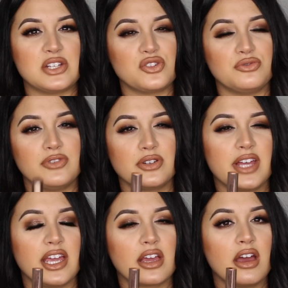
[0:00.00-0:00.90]
Makes you feel
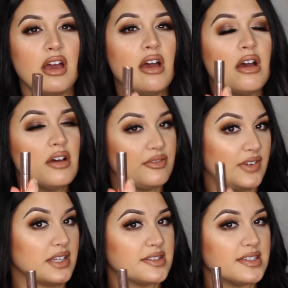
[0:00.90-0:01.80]
like
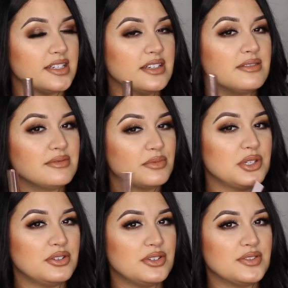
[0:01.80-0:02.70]
fancy
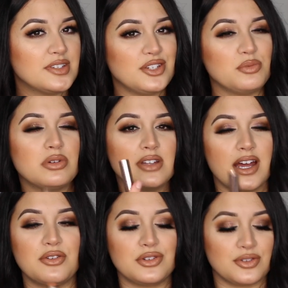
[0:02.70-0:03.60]
when you use it. You pull it
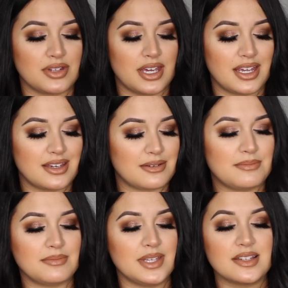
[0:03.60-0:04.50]
out and you're like,
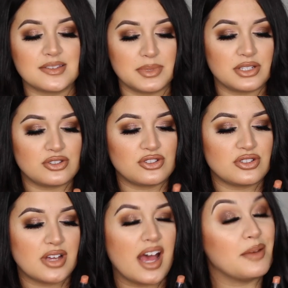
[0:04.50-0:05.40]

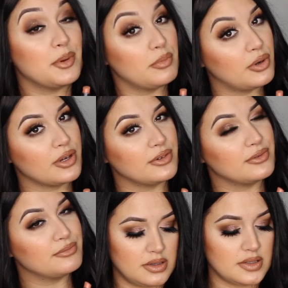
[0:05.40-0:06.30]
I'm
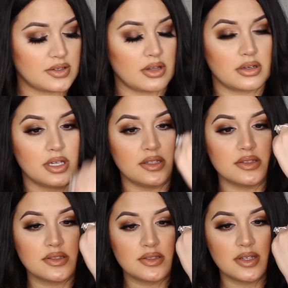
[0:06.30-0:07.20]
important. This color
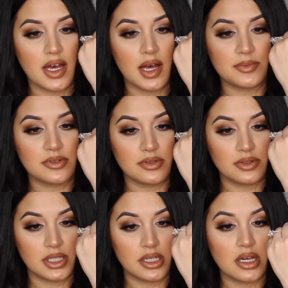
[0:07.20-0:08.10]
is
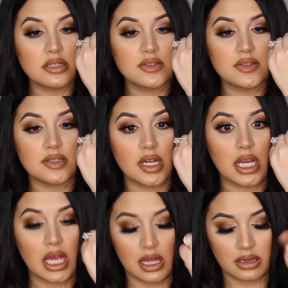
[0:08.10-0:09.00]
absolutely
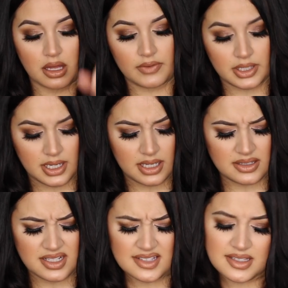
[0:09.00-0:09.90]
stunning. I love it.
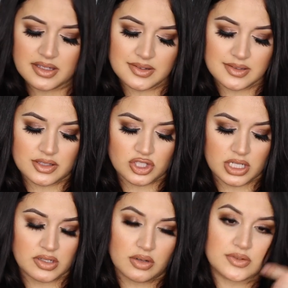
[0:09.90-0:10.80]
And did I say this is in the
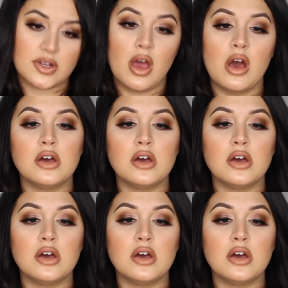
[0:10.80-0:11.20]
shade Toast?